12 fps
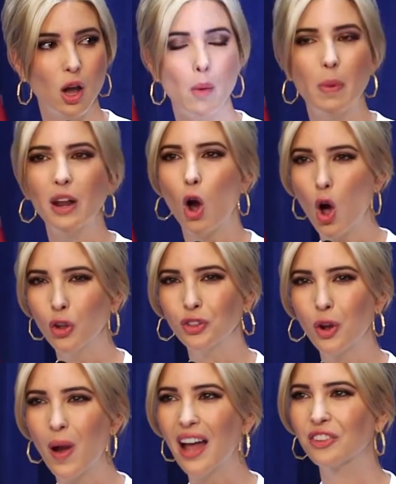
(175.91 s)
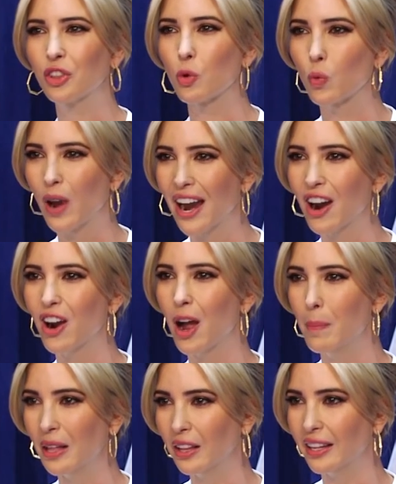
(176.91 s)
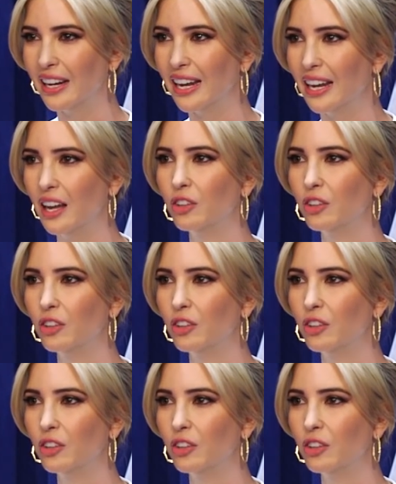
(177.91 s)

but also has the rare ability